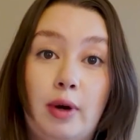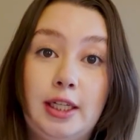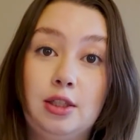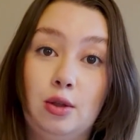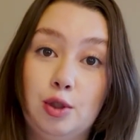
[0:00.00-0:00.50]

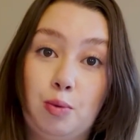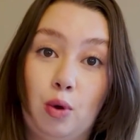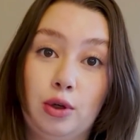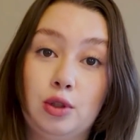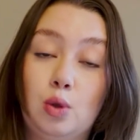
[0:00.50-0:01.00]
right to those
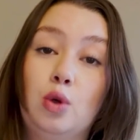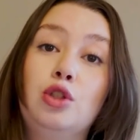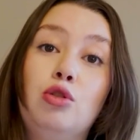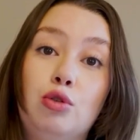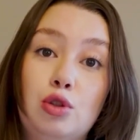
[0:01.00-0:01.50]
portals or
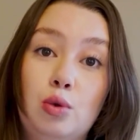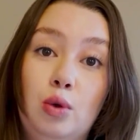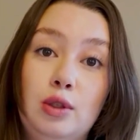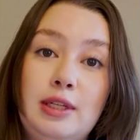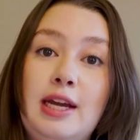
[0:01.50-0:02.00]
to those
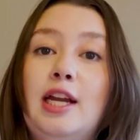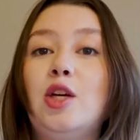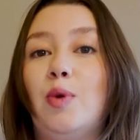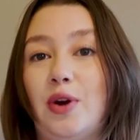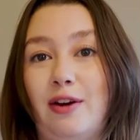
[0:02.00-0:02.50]
schools, and
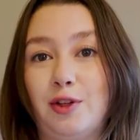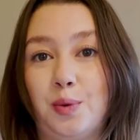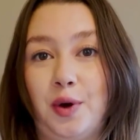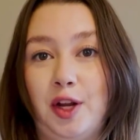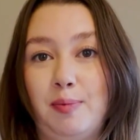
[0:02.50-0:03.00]
you won't have to
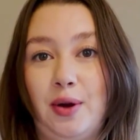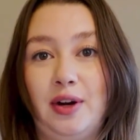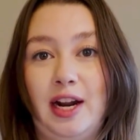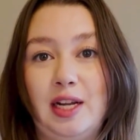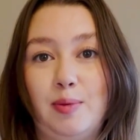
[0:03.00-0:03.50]
worry about
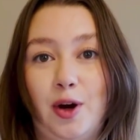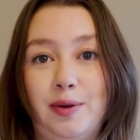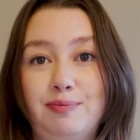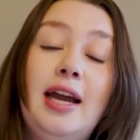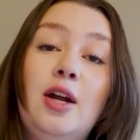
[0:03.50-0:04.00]
it anymore.
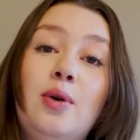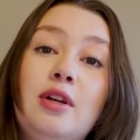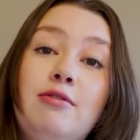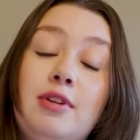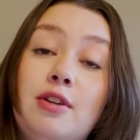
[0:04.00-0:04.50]
I know it
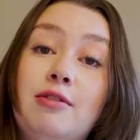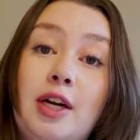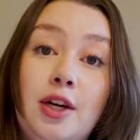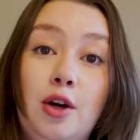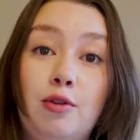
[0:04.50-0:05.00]
can feel
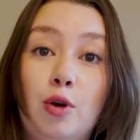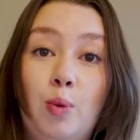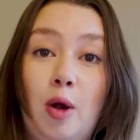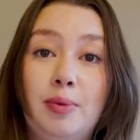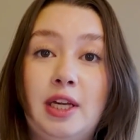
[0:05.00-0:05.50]
very
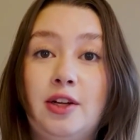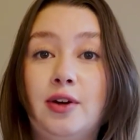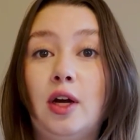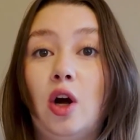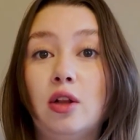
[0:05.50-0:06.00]
overwhelming
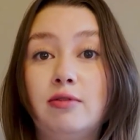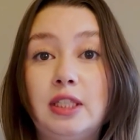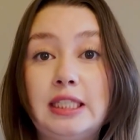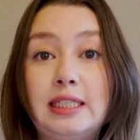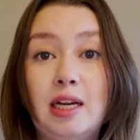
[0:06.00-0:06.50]
hearing all of
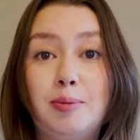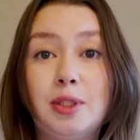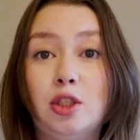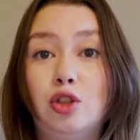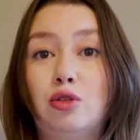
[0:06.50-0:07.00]
these
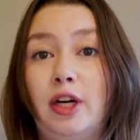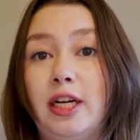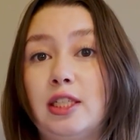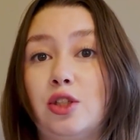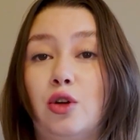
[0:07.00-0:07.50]
tips and
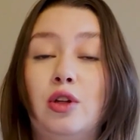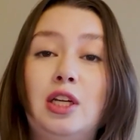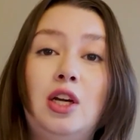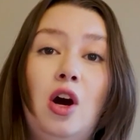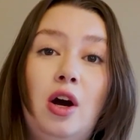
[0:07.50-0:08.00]
tricks
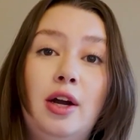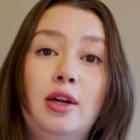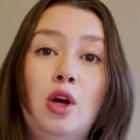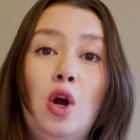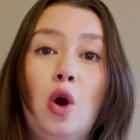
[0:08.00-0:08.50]
early on,
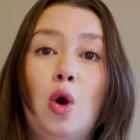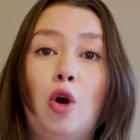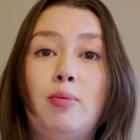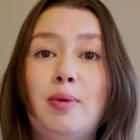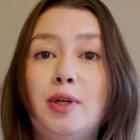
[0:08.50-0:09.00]

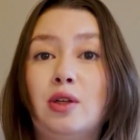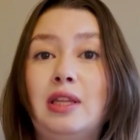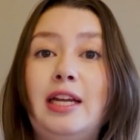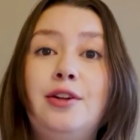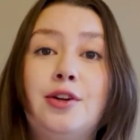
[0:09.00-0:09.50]
or maybe you're
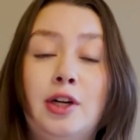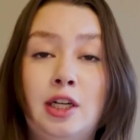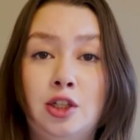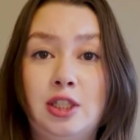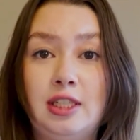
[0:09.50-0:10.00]
later in
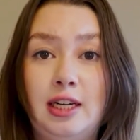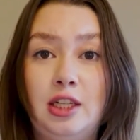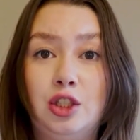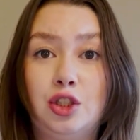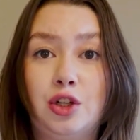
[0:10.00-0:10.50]
your
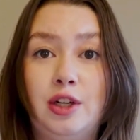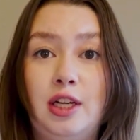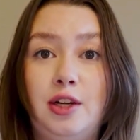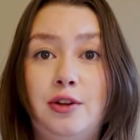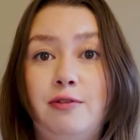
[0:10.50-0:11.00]
studying
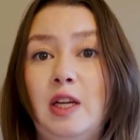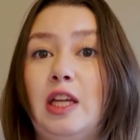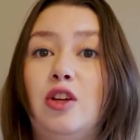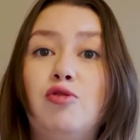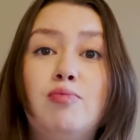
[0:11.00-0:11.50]
journey and you feel
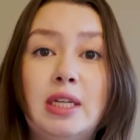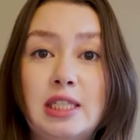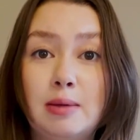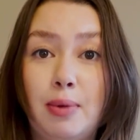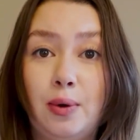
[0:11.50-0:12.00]
like you
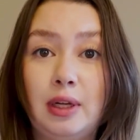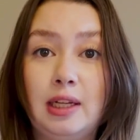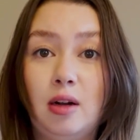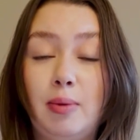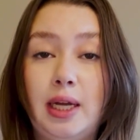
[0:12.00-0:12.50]
missed the boat a
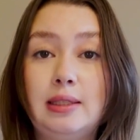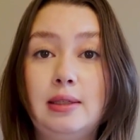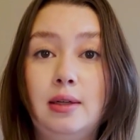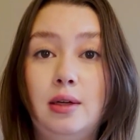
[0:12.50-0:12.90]
little bit.